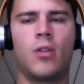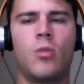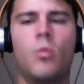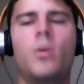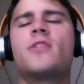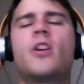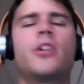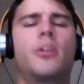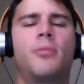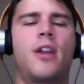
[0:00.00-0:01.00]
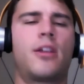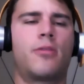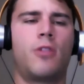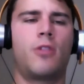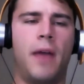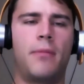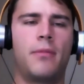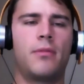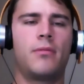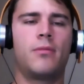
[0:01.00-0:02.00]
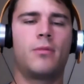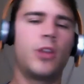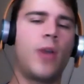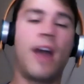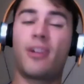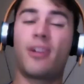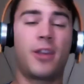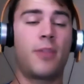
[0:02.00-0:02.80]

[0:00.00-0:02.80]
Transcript: what is on your product roadmap? What do you have coming up